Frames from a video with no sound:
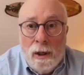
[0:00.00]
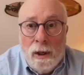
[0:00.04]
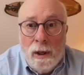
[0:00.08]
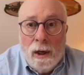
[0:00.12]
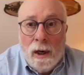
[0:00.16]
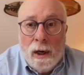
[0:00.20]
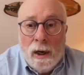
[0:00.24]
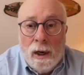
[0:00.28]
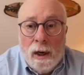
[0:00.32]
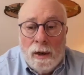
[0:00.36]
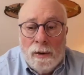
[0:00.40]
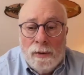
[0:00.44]

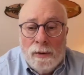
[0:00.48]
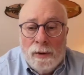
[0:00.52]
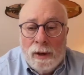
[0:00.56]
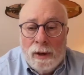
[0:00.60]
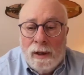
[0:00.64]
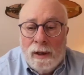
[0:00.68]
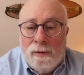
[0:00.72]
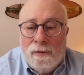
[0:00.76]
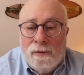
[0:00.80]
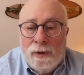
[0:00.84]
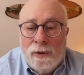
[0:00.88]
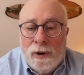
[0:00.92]
that
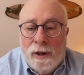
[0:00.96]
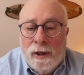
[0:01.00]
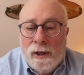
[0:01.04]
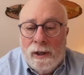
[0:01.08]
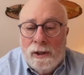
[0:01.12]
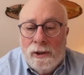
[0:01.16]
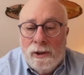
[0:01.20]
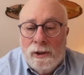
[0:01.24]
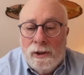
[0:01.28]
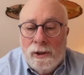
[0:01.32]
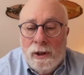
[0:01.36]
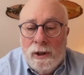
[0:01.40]
confront
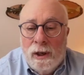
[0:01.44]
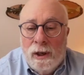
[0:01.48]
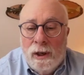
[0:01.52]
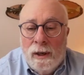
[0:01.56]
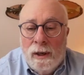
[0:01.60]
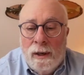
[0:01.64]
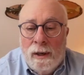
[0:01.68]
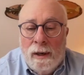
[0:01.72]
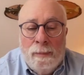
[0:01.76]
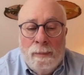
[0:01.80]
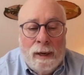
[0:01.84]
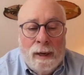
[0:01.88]
us,
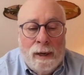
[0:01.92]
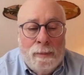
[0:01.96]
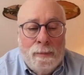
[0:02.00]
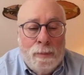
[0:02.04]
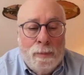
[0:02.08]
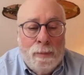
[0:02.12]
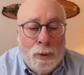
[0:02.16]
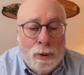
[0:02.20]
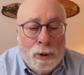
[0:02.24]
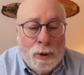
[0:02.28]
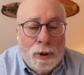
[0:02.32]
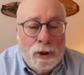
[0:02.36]
about
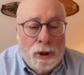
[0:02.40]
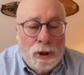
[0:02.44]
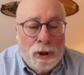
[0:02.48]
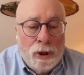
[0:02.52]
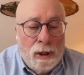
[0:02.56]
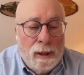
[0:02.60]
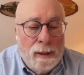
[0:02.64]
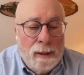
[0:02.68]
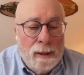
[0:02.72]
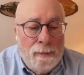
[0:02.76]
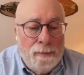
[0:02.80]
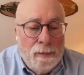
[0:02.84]

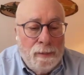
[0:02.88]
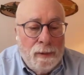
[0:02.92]
abortion,